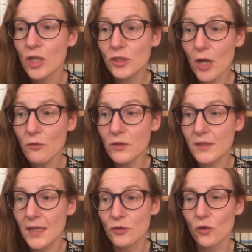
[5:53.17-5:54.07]
Don't,
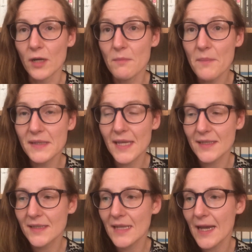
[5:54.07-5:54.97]
said Joy. Mum
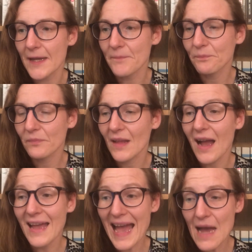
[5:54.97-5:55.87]
said stay.
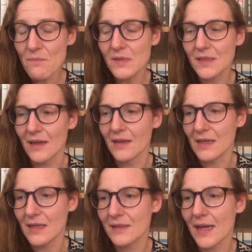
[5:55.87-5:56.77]
I am
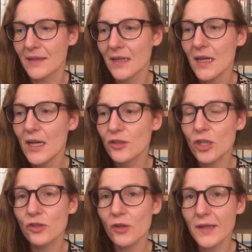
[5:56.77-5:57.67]
staying, he said,
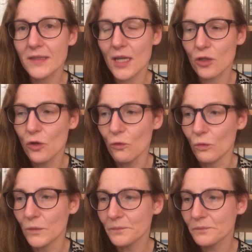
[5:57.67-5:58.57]
just trying to get cool.